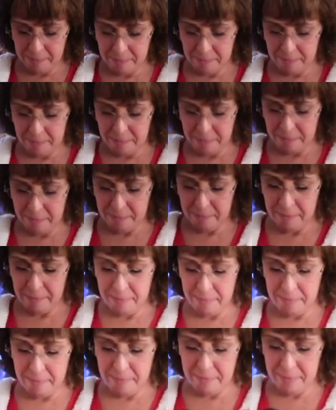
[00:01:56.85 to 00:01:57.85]
Look at that.
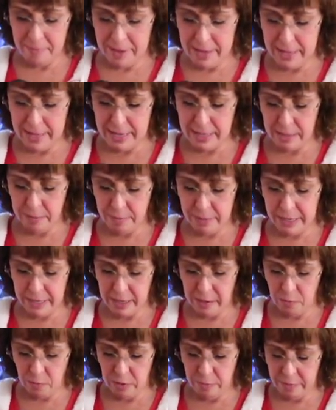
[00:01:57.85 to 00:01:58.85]
I like the
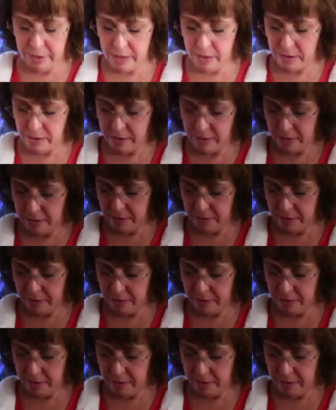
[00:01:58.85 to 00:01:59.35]
blinking one better.